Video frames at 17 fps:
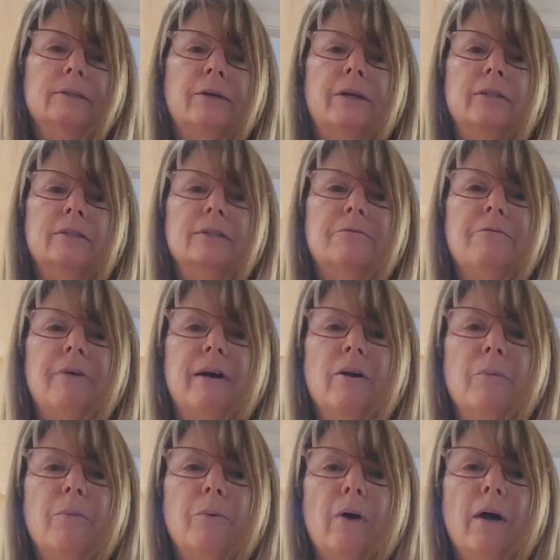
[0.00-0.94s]
So here's the
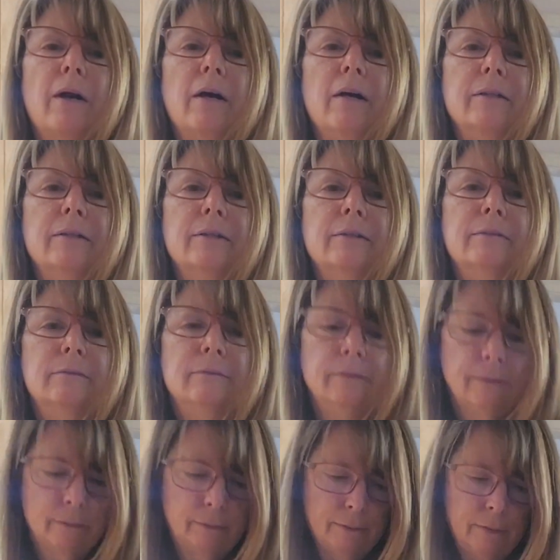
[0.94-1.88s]
final product,
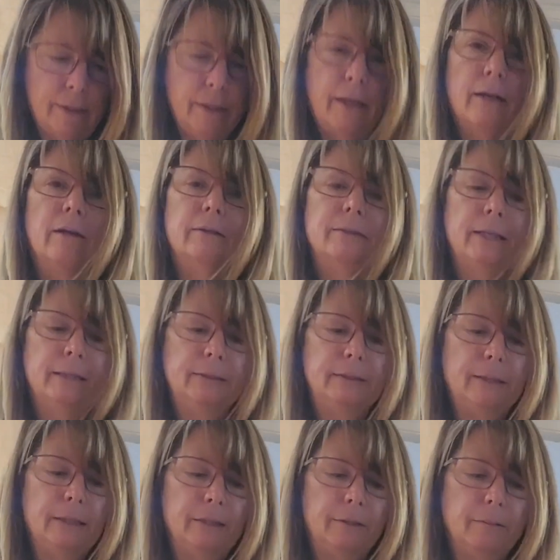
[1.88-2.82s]
and I'll
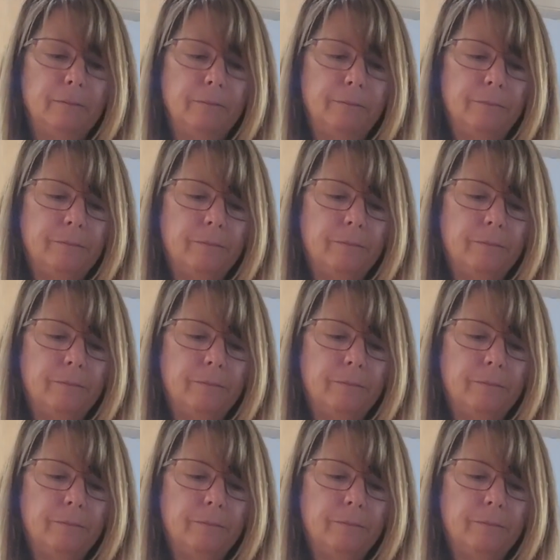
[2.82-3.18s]
taste it.